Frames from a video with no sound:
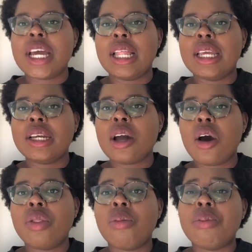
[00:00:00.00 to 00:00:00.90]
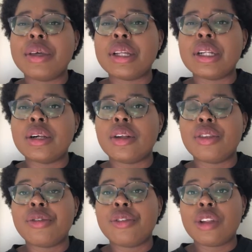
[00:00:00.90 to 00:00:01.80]
Eliot called The Mill on
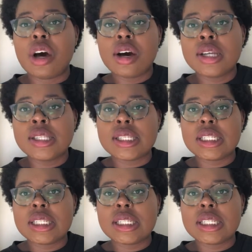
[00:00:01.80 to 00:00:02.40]
the Floss.